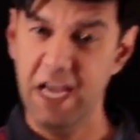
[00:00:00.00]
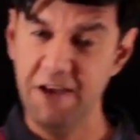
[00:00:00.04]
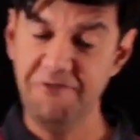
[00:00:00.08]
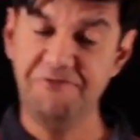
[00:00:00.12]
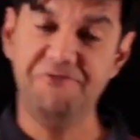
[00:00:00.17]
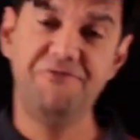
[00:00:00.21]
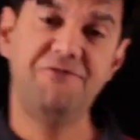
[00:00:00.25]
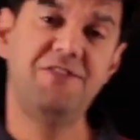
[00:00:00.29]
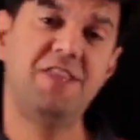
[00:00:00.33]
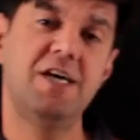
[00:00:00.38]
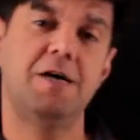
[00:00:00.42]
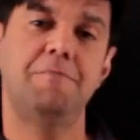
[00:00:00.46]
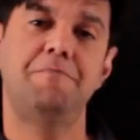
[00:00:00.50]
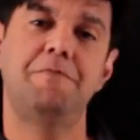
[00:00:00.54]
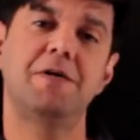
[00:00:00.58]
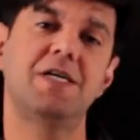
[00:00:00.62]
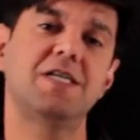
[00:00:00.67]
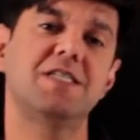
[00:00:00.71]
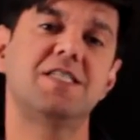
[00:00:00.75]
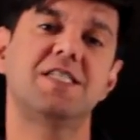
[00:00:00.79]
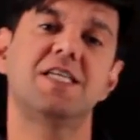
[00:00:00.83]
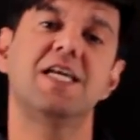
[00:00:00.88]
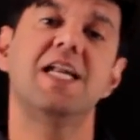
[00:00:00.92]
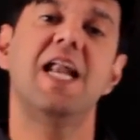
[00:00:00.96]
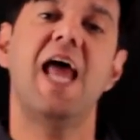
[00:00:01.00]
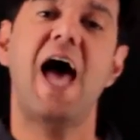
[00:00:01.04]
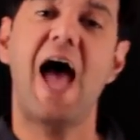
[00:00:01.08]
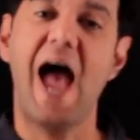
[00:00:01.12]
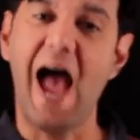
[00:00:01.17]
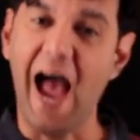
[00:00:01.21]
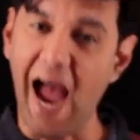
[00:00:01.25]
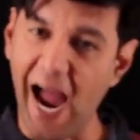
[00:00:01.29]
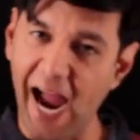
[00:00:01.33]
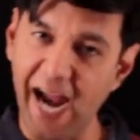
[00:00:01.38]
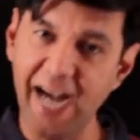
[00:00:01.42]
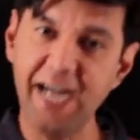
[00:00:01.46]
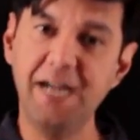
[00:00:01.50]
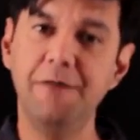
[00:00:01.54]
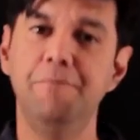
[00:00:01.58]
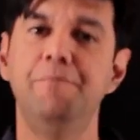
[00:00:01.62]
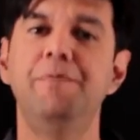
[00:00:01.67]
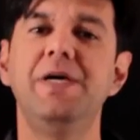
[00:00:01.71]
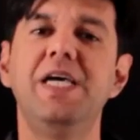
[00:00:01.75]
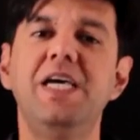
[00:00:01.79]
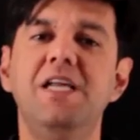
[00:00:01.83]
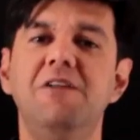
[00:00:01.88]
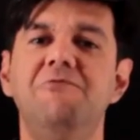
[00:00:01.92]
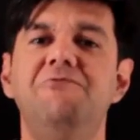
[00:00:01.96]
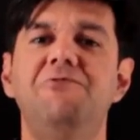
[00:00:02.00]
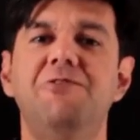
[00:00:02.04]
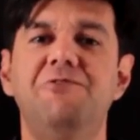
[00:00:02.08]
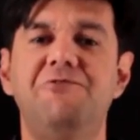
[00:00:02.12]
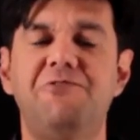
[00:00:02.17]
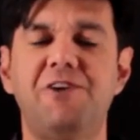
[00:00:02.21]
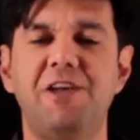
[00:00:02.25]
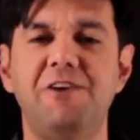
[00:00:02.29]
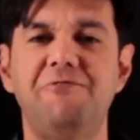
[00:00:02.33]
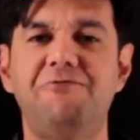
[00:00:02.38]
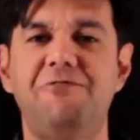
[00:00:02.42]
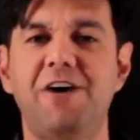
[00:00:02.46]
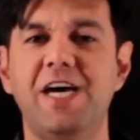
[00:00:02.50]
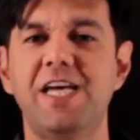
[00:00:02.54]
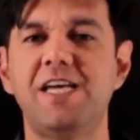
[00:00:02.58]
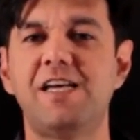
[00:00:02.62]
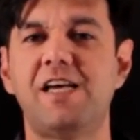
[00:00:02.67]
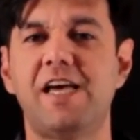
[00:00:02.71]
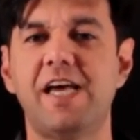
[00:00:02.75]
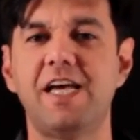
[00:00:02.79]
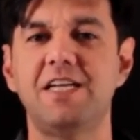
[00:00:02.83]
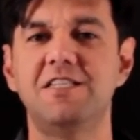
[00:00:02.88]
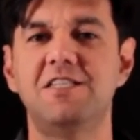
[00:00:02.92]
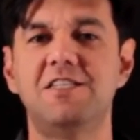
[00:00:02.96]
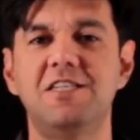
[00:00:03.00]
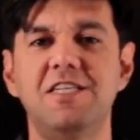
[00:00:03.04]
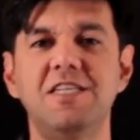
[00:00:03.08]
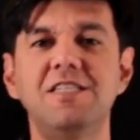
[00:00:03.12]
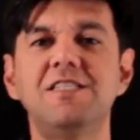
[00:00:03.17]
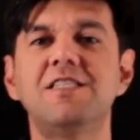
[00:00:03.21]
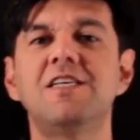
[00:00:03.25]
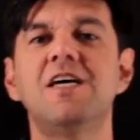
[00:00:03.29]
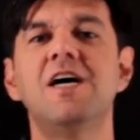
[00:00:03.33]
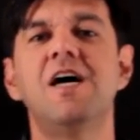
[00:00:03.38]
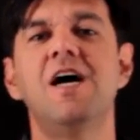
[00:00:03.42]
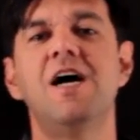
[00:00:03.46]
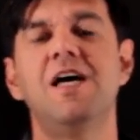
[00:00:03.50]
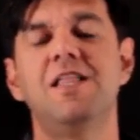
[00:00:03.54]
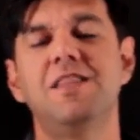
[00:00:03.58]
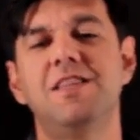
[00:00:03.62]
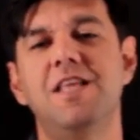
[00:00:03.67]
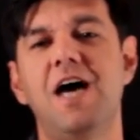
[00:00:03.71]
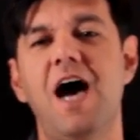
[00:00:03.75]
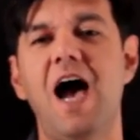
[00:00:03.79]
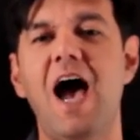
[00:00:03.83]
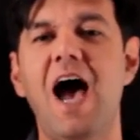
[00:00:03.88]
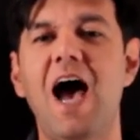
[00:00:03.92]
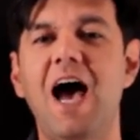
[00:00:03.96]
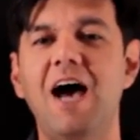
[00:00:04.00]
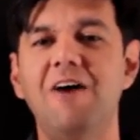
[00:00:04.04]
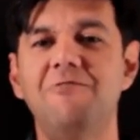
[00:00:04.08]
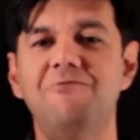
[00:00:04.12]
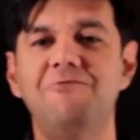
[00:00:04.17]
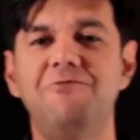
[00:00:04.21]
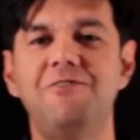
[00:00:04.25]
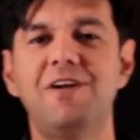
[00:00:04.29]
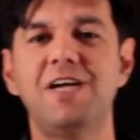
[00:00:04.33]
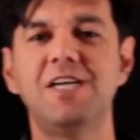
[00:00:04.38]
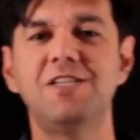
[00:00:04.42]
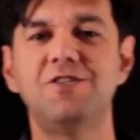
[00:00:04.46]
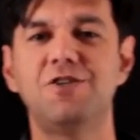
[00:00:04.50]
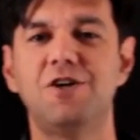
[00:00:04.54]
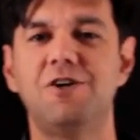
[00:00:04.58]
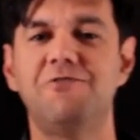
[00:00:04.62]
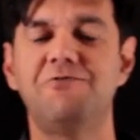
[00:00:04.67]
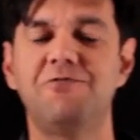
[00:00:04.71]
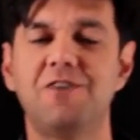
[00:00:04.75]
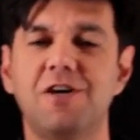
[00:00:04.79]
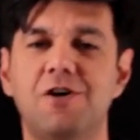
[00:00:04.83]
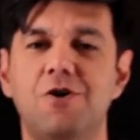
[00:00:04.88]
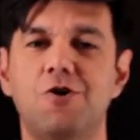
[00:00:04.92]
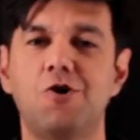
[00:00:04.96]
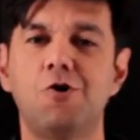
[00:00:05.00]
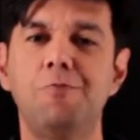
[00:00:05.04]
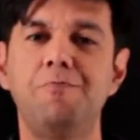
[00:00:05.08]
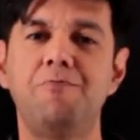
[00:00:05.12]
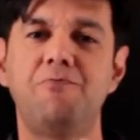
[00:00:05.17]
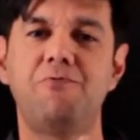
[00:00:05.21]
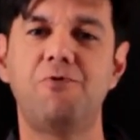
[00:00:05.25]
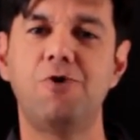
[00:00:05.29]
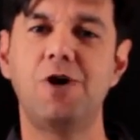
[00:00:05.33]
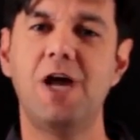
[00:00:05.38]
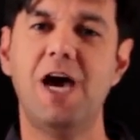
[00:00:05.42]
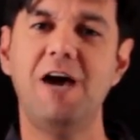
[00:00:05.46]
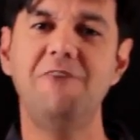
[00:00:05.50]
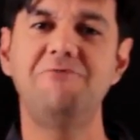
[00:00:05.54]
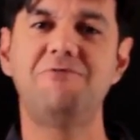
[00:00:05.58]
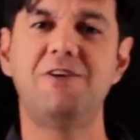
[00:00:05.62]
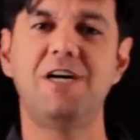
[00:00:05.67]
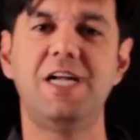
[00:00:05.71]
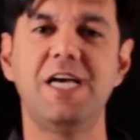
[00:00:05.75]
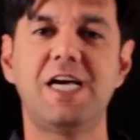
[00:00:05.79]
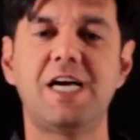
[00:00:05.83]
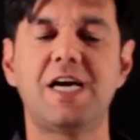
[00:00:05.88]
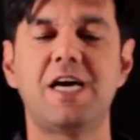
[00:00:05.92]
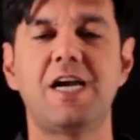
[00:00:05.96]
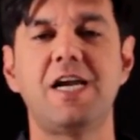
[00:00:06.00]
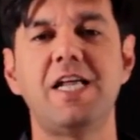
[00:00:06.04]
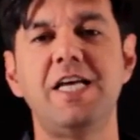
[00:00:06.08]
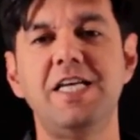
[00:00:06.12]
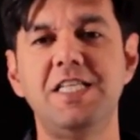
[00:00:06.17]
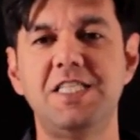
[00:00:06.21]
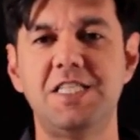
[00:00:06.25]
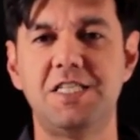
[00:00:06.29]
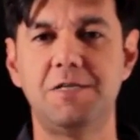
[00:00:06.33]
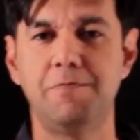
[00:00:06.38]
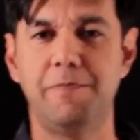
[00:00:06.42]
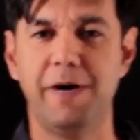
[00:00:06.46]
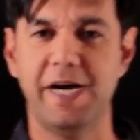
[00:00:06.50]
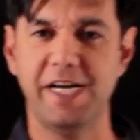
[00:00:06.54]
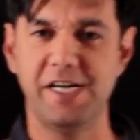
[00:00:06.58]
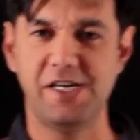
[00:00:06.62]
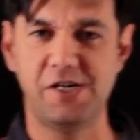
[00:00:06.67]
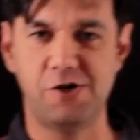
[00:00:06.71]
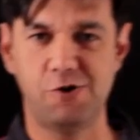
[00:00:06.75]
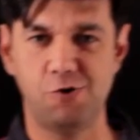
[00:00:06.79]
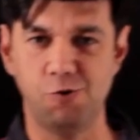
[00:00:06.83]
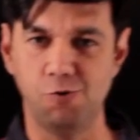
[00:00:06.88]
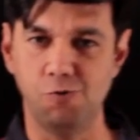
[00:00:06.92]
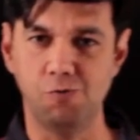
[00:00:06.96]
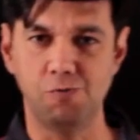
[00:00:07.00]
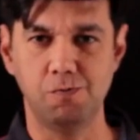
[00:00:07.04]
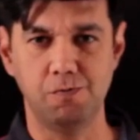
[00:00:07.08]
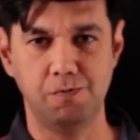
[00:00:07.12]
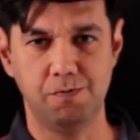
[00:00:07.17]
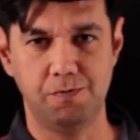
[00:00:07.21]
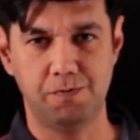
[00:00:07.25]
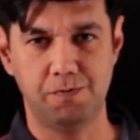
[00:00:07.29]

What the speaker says: If the person had been 55 kgs, the average of the group would have decreased by 2.